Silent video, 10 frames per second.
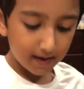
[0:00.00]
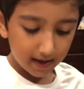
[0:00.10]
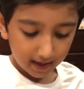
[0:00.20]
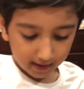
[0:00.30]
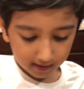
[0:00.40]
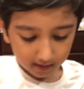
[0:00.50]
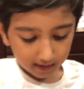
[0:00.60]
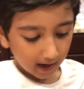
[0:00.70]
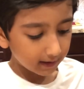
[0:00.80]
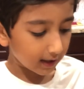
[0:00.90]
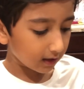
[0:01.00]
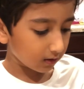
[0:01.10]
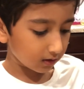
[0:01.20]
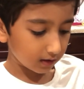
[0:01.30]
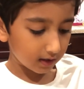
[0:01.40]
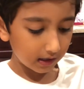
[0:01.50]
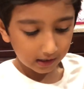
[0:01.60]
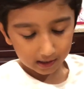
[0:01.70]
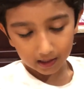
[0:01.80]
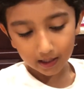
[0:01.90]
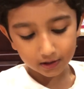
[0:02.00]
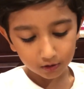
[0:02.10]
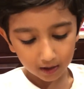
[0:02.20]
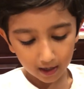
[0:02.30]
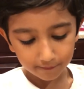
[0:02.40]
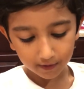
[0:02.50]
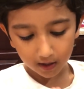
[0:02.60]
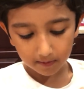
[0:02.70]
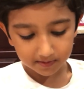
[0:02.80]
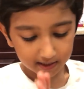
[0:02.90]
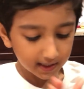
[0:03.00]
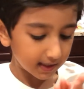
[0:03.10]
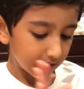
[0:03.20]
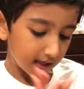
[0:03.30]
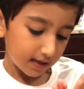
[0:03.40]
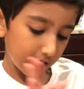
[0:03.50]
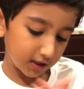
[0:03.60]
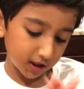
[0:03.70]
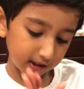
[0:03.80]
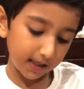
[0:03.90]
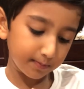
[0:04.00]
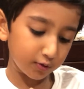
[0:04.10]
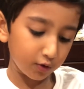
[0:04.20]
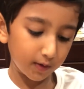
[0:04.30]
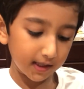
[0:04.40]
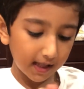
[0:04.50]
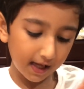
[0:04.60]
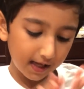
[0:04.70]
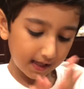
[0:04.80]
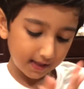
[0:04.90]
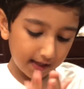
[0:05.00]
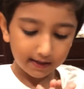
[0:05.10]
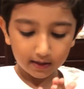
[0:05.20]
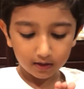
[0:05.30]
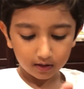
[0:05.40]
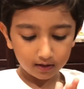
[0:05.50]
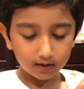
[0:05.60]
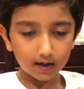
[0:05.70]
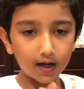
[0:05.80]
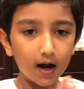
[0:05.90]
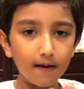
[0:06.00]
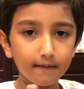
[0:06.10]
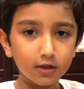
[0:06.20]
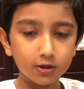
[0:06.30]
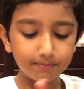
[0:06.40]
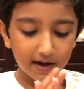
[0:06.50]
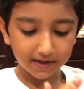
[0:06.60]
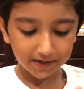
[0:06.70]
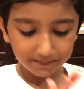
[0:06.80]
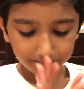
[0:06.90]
in, and then it's okay if it comes in, then just keep doing that, and then it'll spread in.